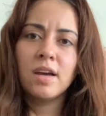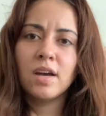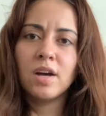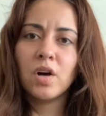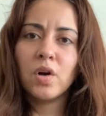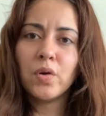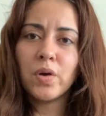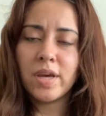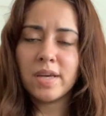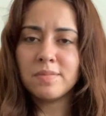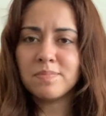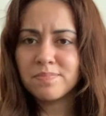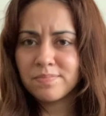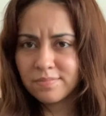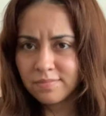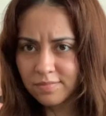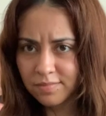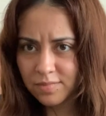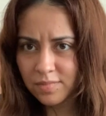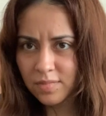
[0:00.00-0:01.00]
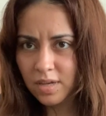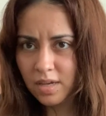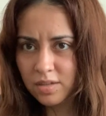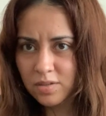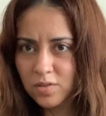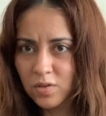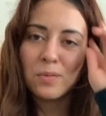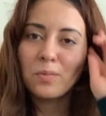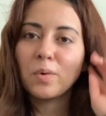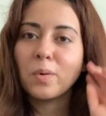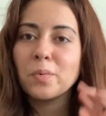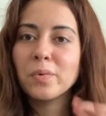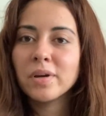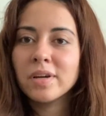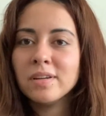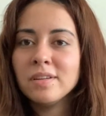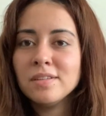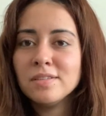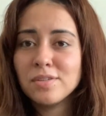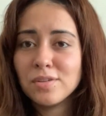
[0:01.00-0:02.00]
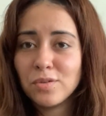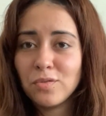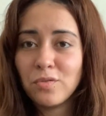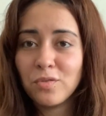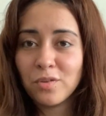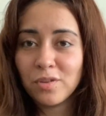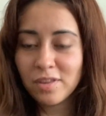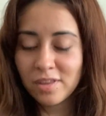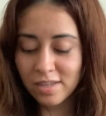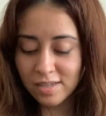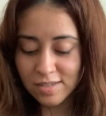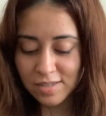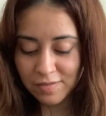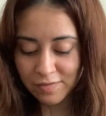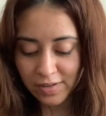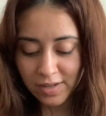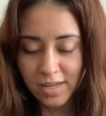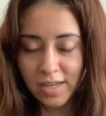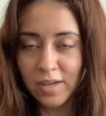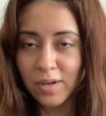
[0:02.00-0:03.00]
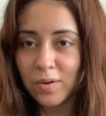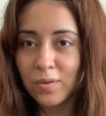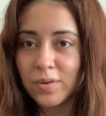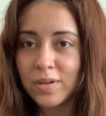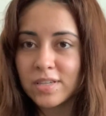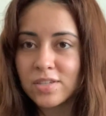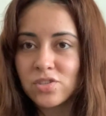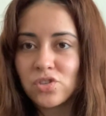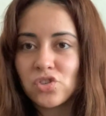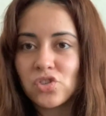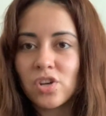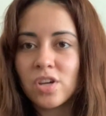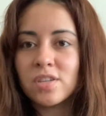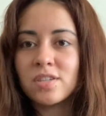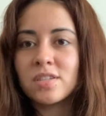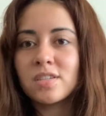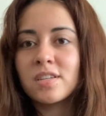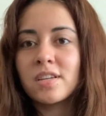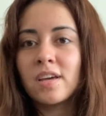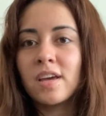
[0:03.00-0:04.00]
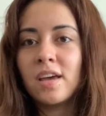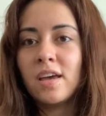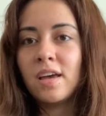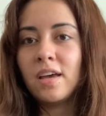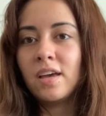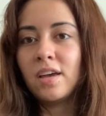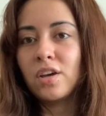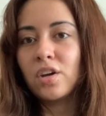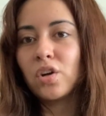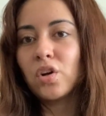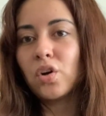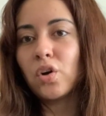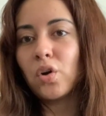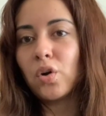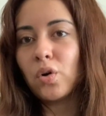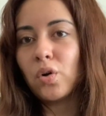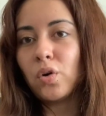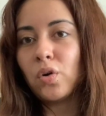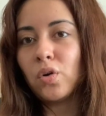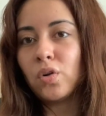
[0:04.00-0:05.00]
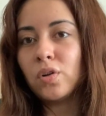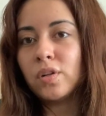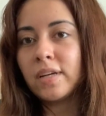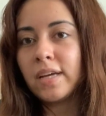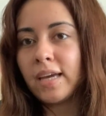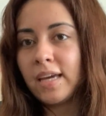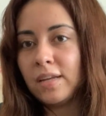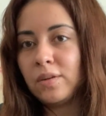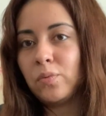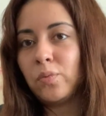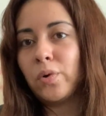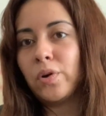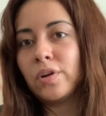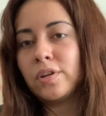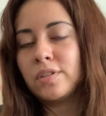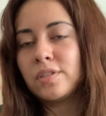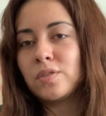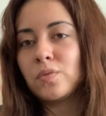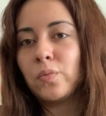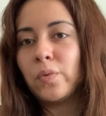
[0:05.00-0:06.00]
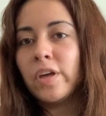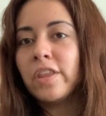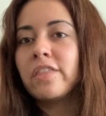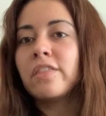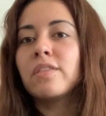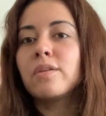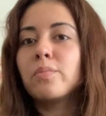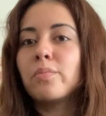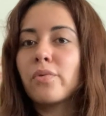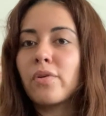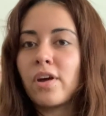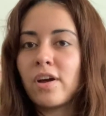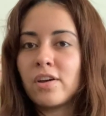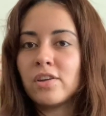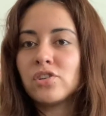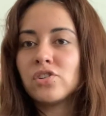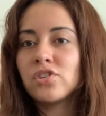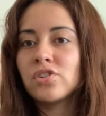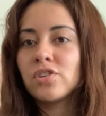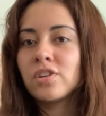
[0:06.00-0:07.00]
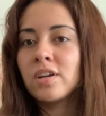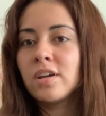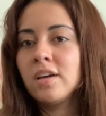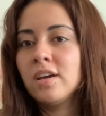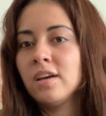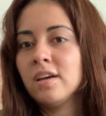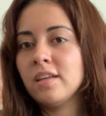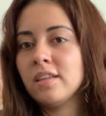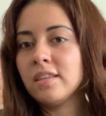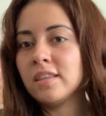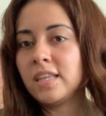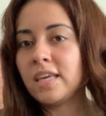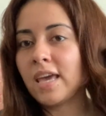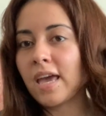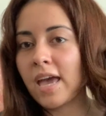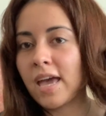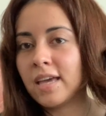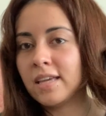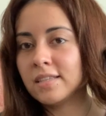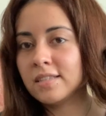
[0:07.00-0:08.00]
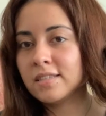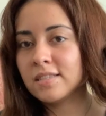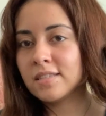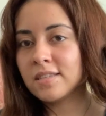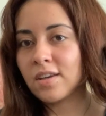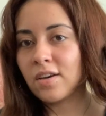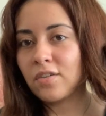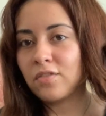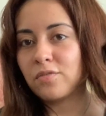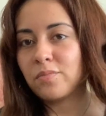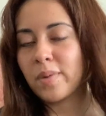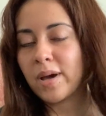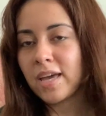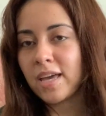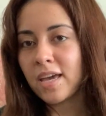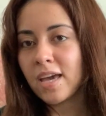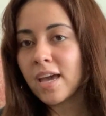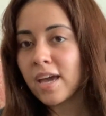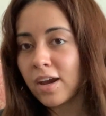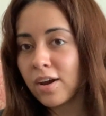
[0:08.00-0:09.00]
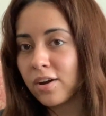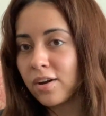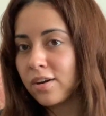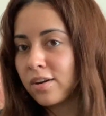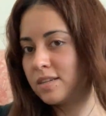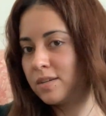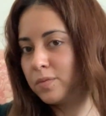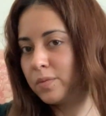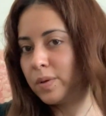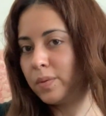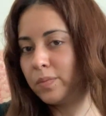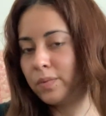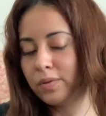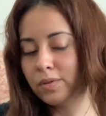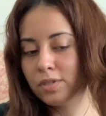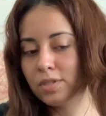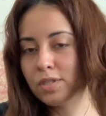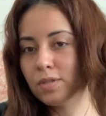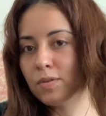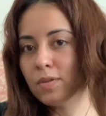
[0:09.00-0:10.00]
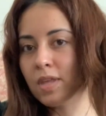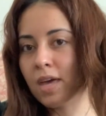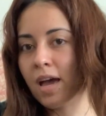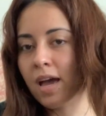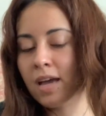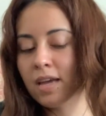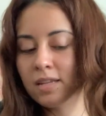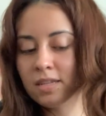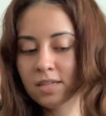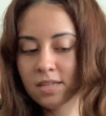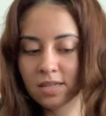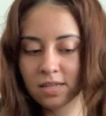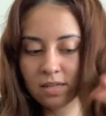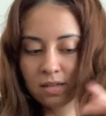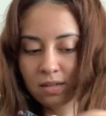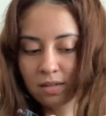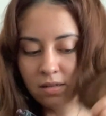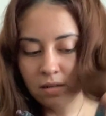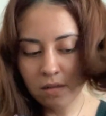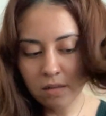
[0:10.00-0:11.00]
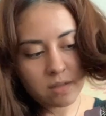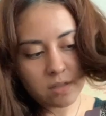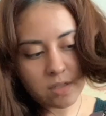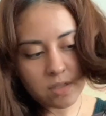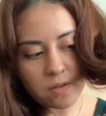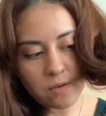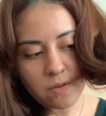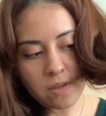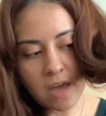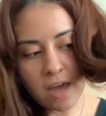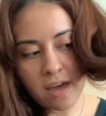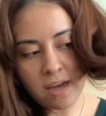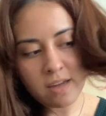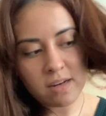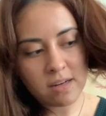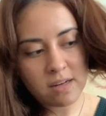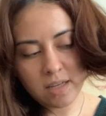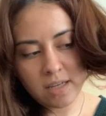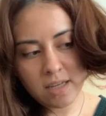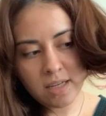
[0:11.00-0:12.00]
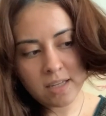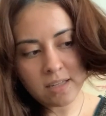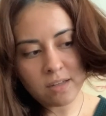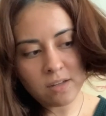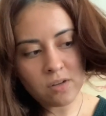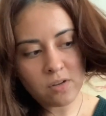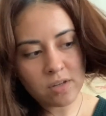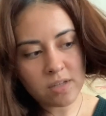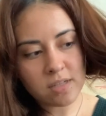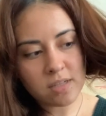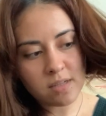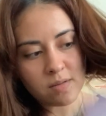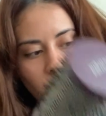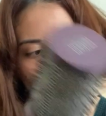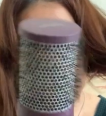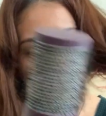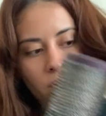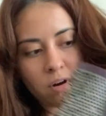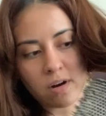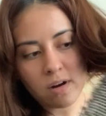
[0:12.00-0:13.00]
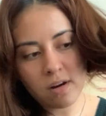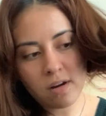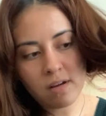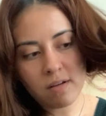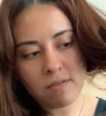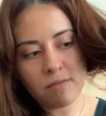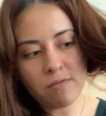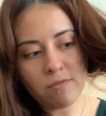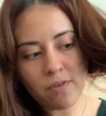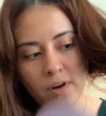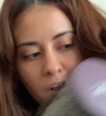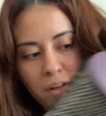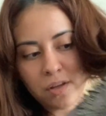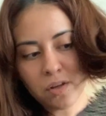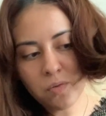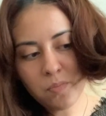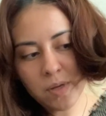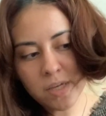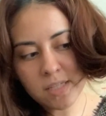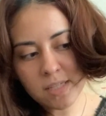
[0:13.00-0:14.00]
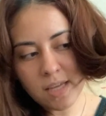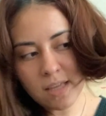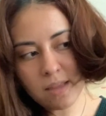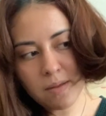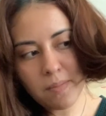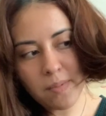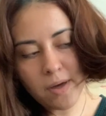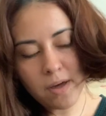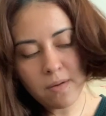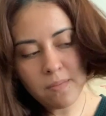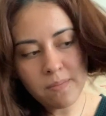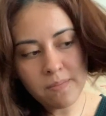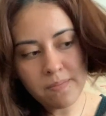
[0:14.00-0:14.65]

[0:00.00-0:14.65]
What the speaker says: Okay, so what we're gonna do for this video is just curl inwards with the brush the ends of my hair. We will do that so that it looks more voluminous at the bottom.